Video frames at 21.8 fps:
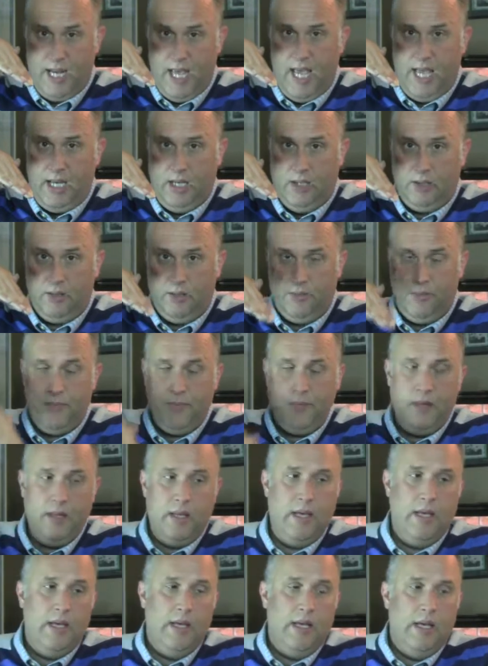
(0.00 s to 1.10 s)
angle.
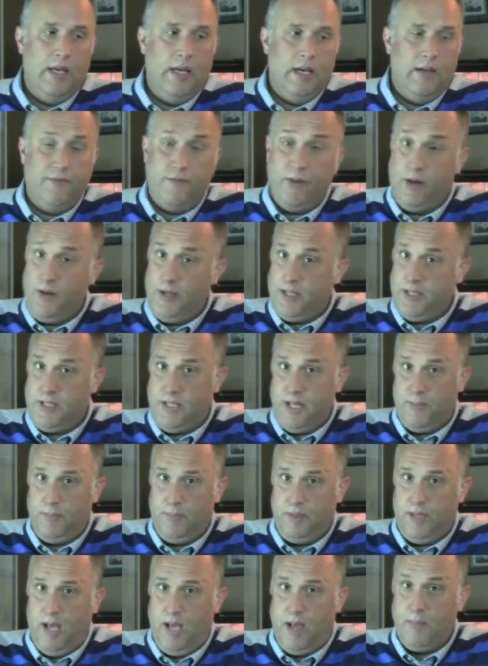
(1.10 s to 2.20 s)
Very
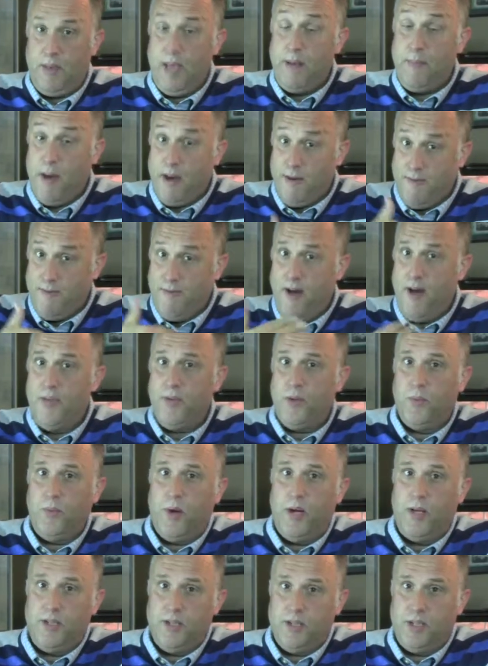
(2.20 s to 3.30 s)
steep climb. And my father
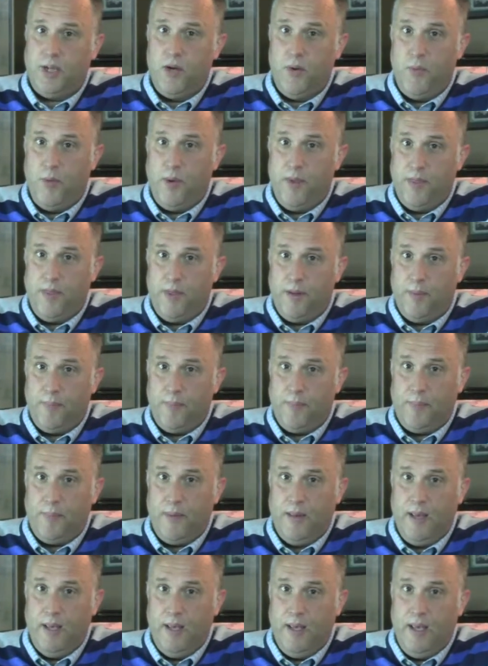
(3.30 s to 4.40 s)
wanted to go with them.
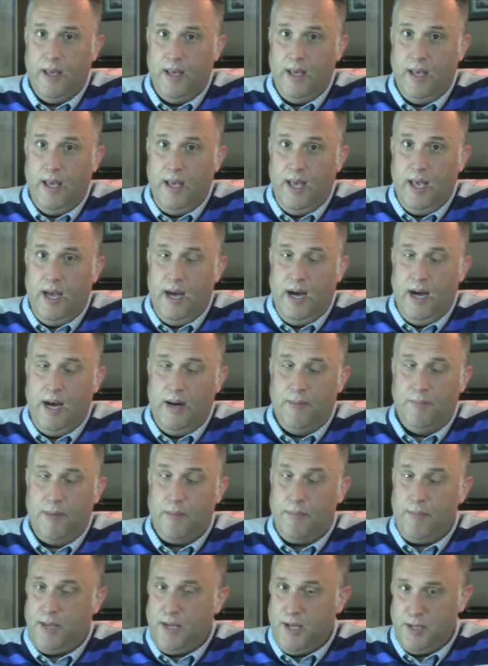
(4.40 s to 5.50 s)

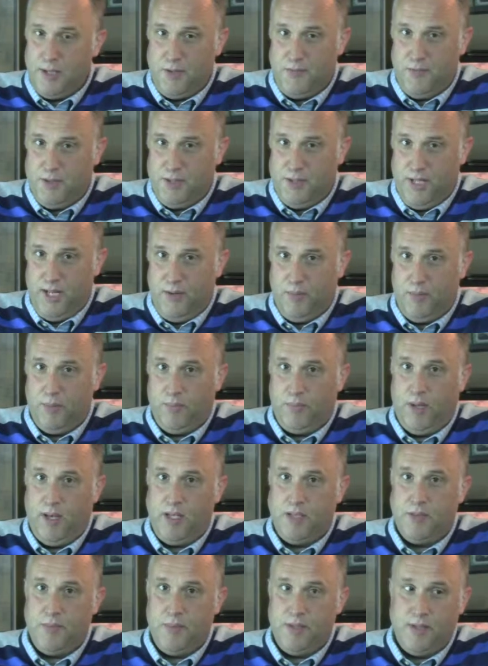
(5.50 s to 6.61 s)
But because of his knee
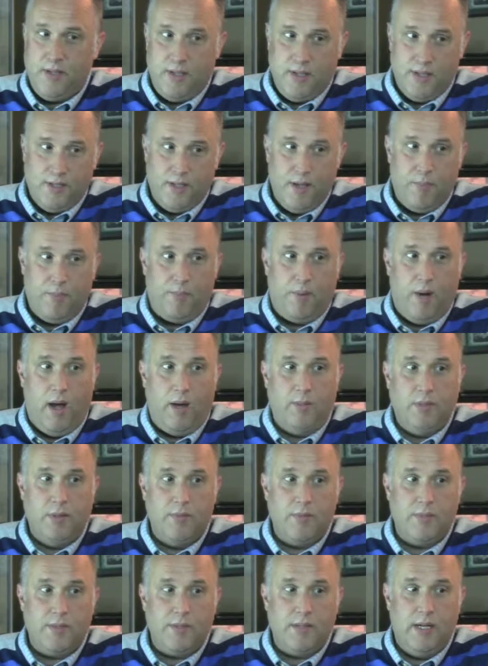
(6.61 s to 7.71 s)
replacements and his hip
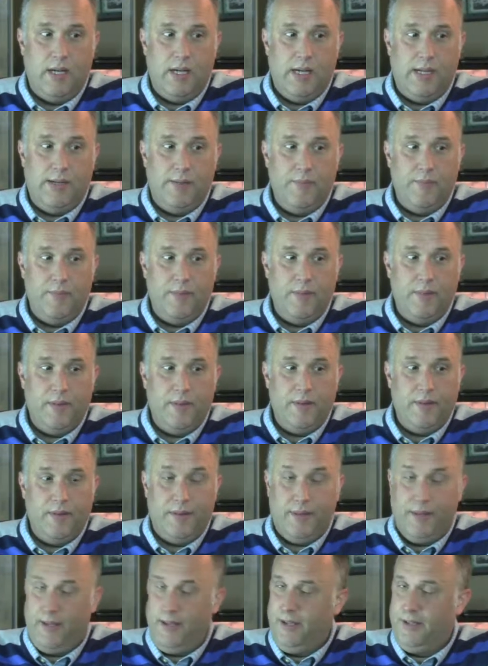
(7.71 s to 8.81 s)
problems,
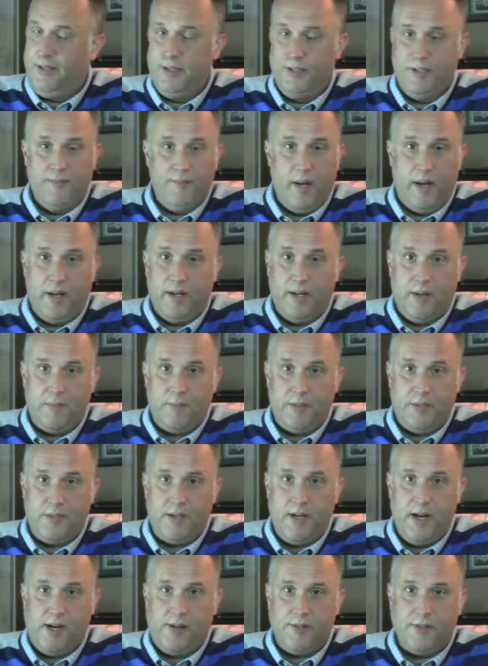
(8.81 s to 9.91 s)
he couldn't have made it up the
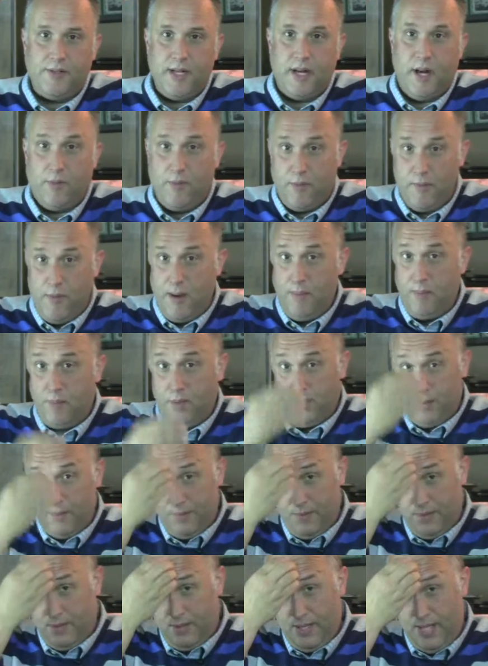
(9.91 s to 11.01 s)
stairs. And I
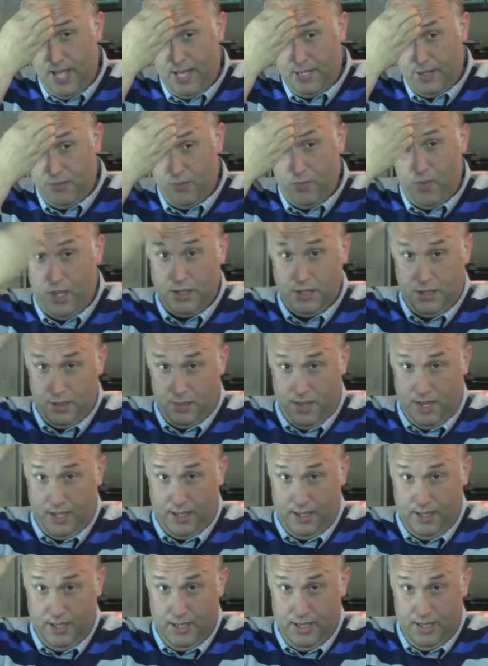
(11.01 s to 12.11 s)
remember, as watching
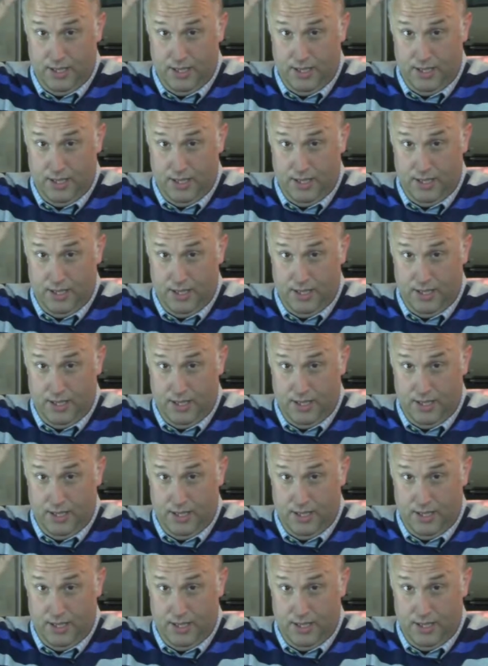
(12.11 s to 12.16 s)
my